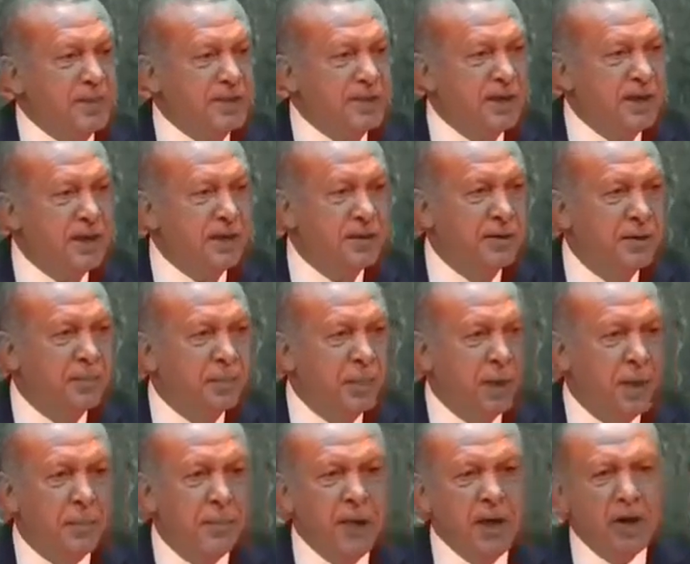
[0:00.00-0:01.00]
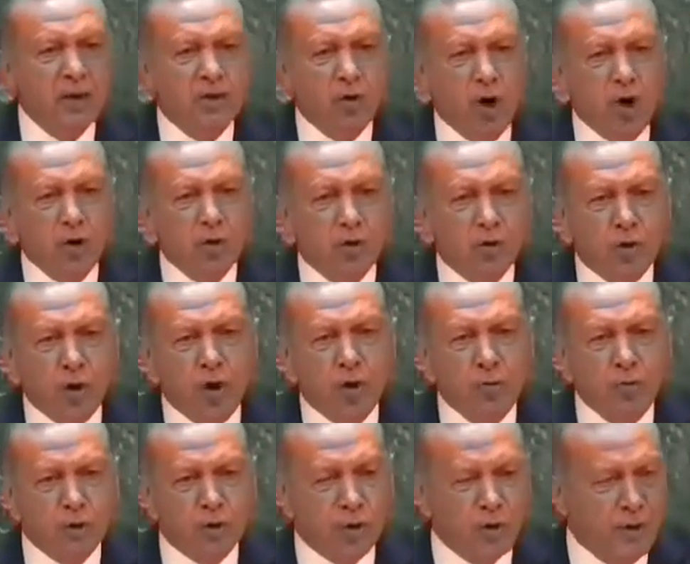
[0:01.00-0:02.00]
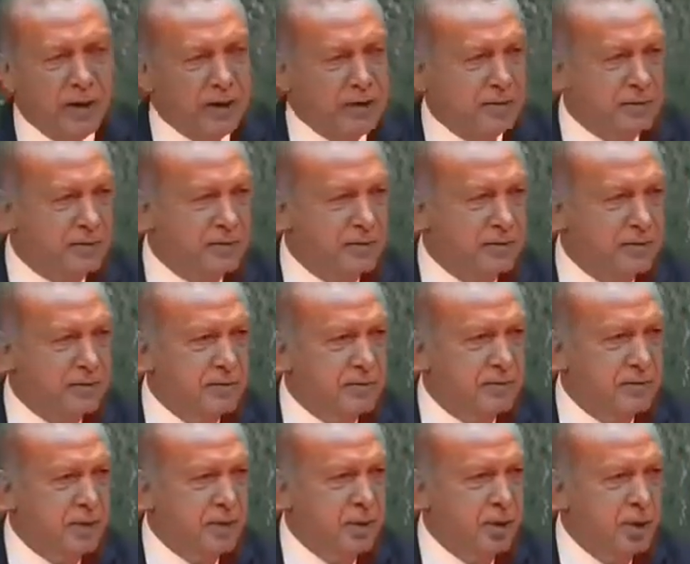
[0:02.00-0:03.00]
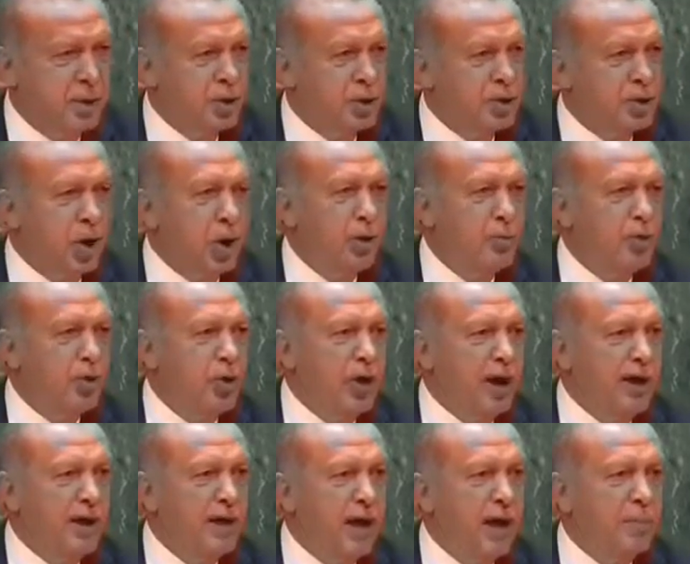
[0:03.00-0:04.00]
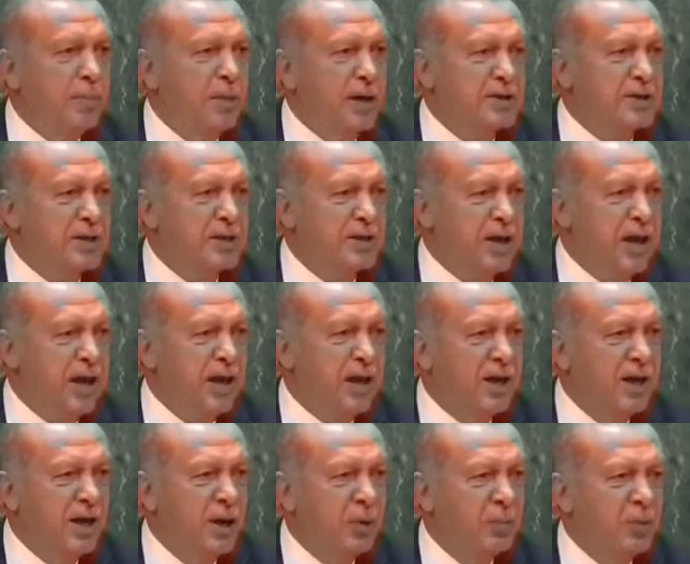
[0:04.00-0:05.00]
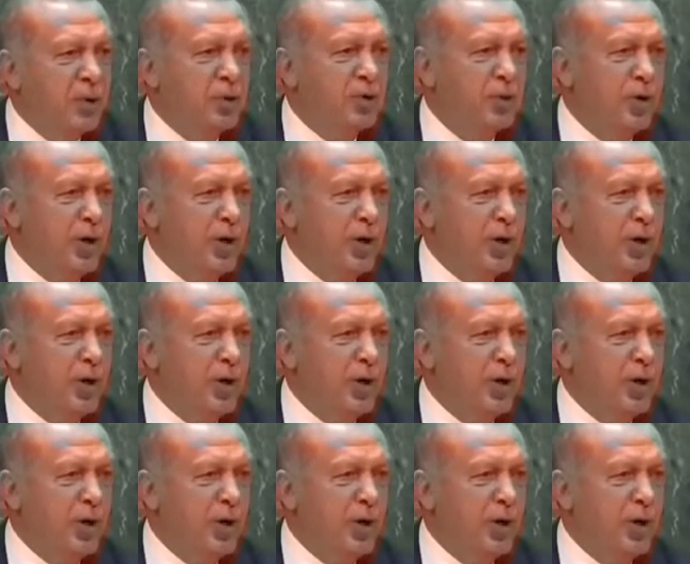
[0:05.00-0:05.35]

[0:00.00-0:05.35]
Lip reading: We are responsible for turning this disease into a raging insanity.